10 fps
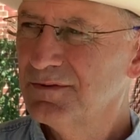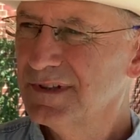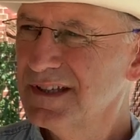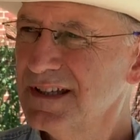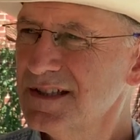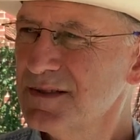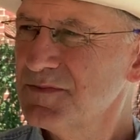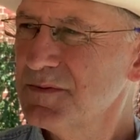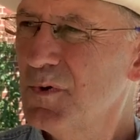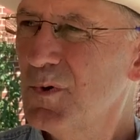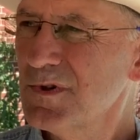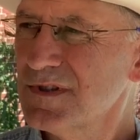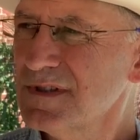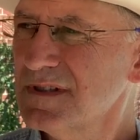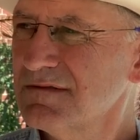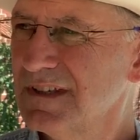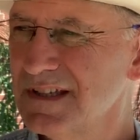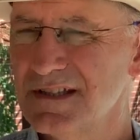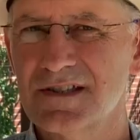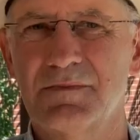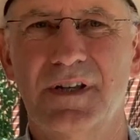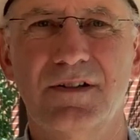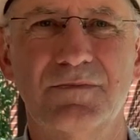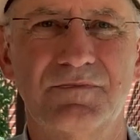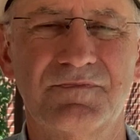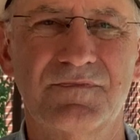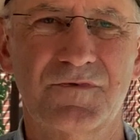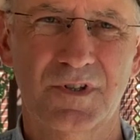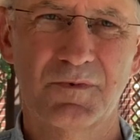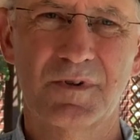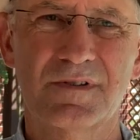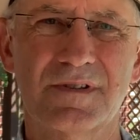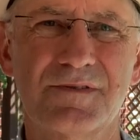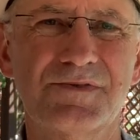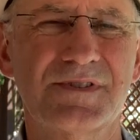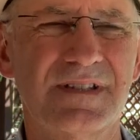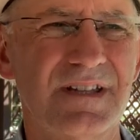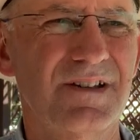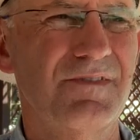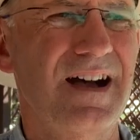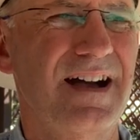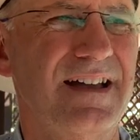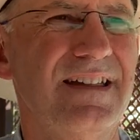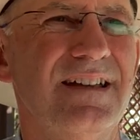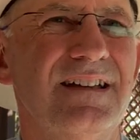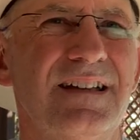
Well, they gets him some horses, and they hits him a lope, for it weren't no Sunday ride,